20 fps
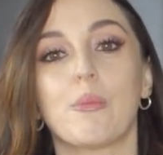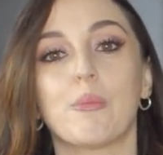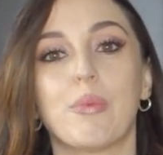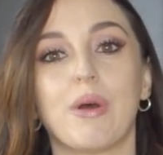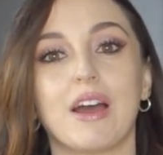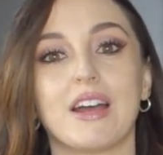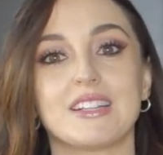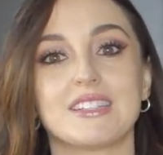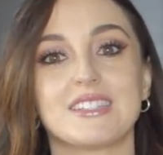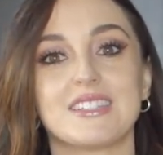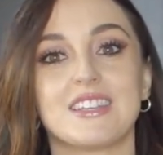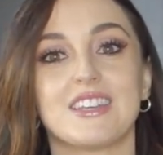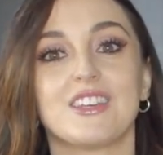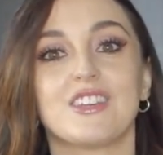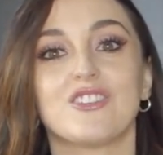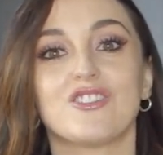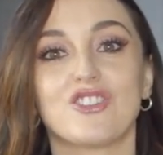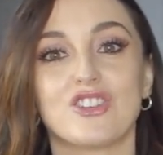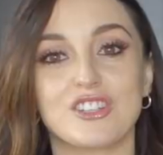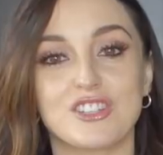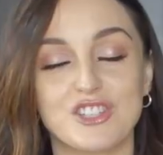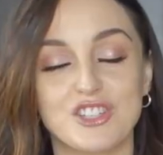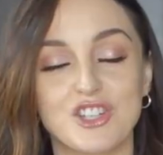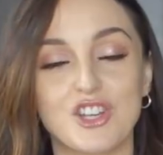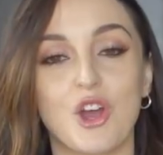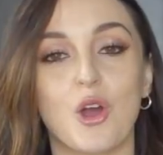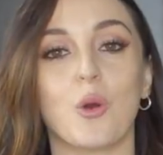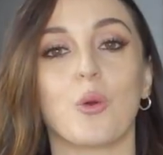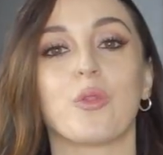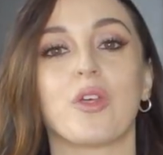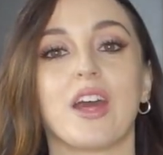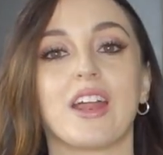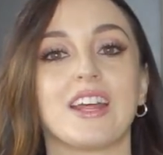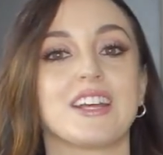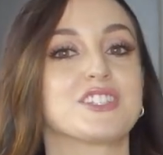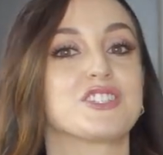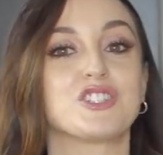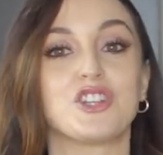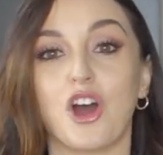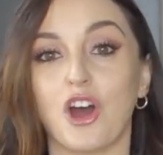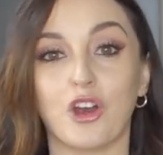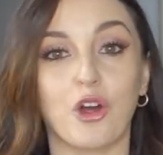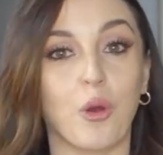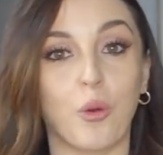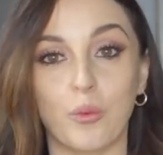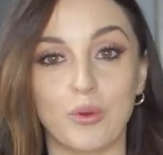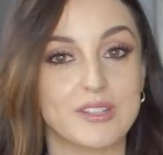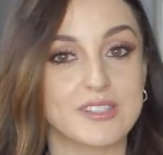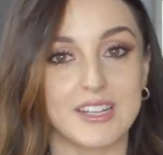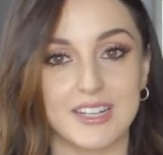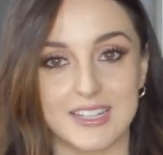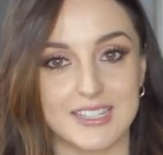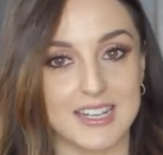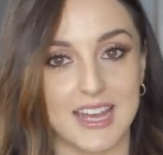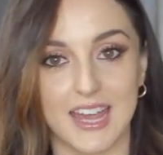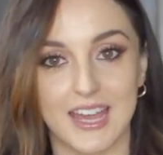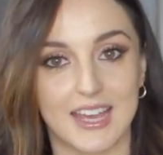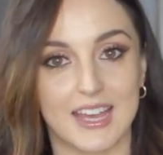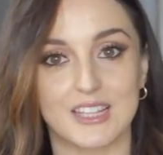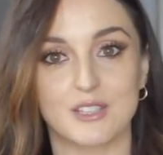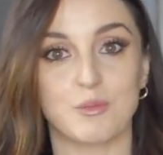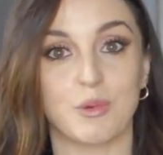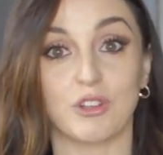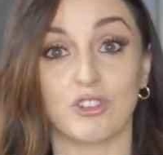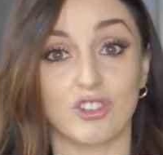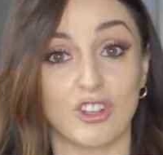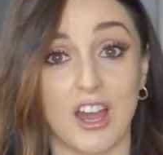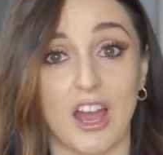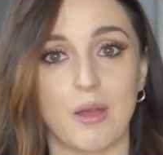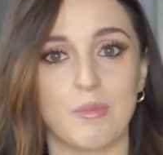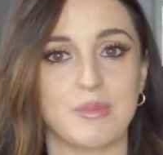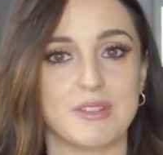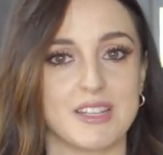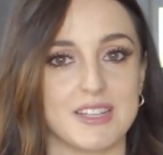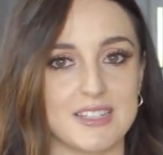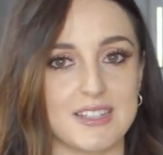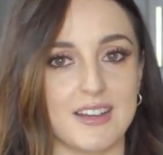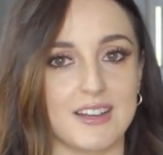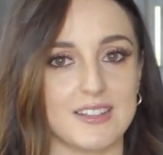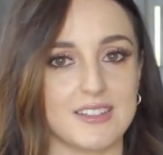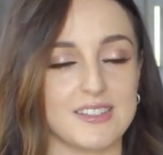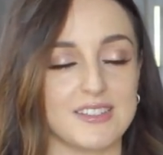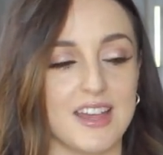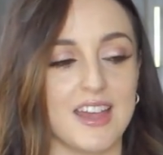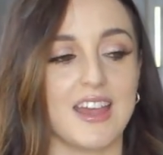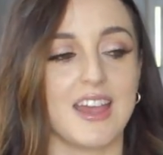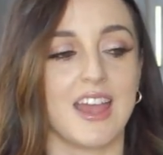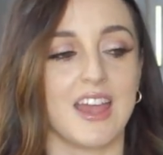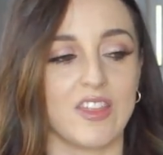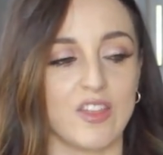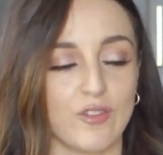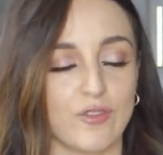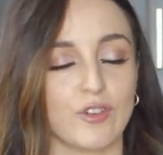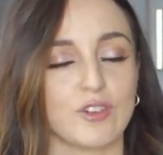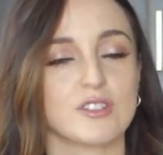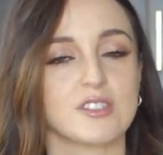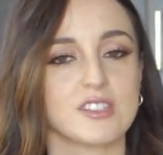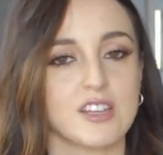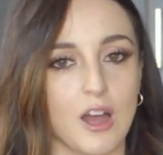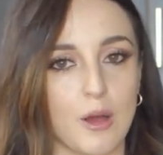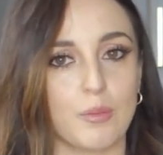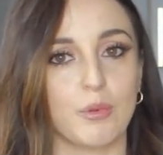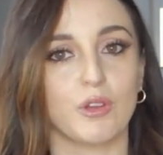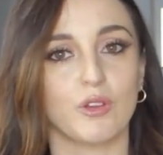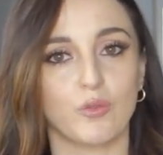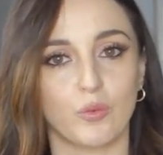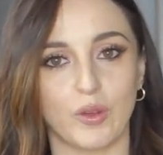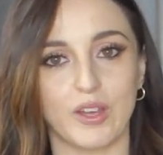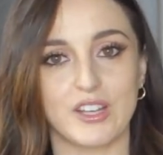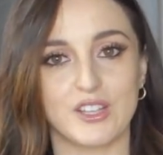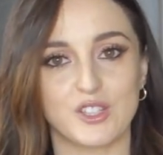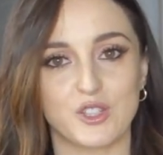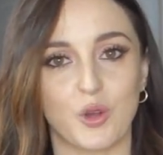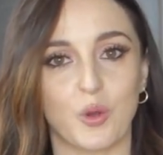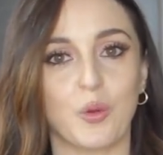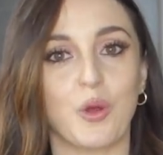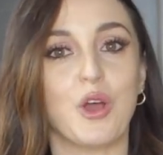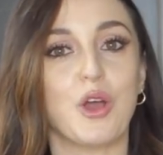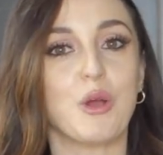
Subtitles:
but just know that it's not always going to take as much time as it does in the first couple of weeks. So